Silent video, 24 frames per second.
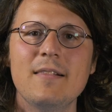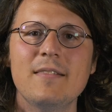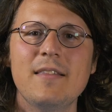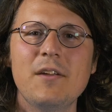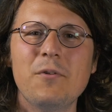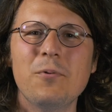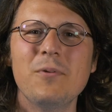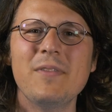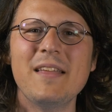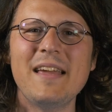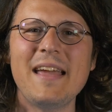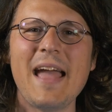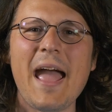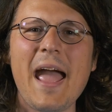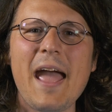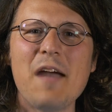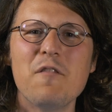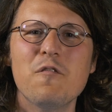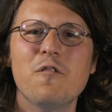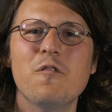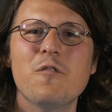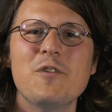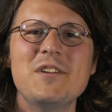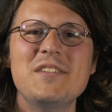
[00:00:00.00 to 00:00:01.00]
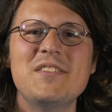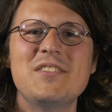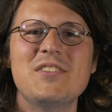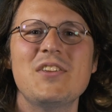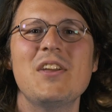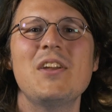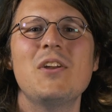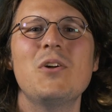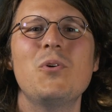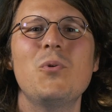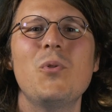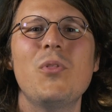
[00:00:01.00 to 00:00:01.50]
Literally every
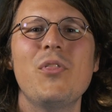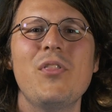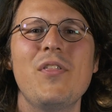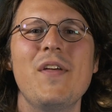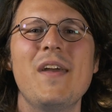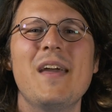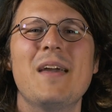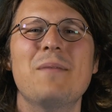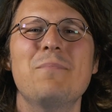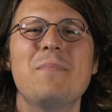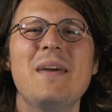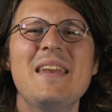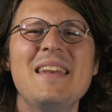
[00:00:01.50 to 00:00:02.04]
single thing.